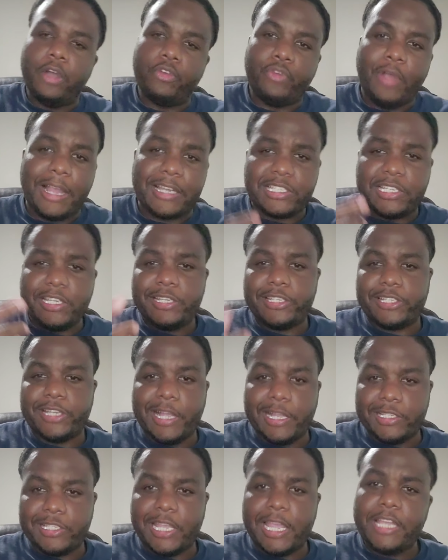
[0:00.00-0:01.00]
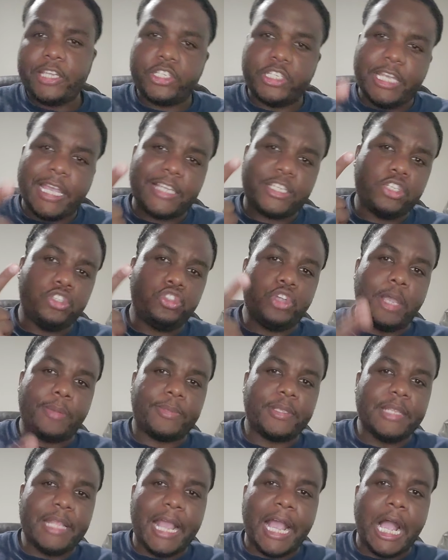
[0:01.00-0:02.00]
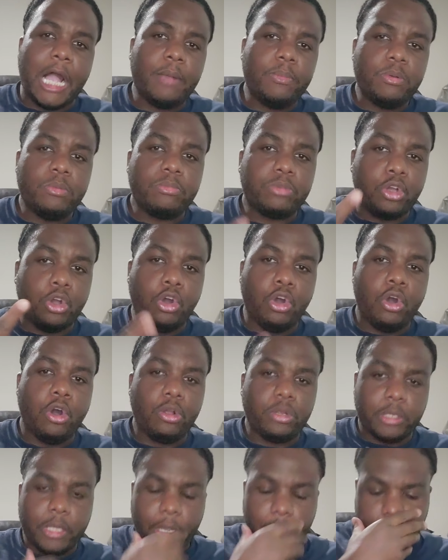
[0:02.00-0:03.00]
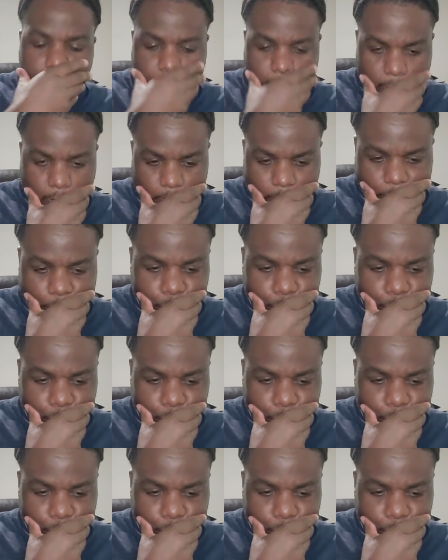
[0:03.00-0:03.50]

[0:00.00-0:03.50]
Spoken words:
Roxanne Shanté, she actually dropped an album called The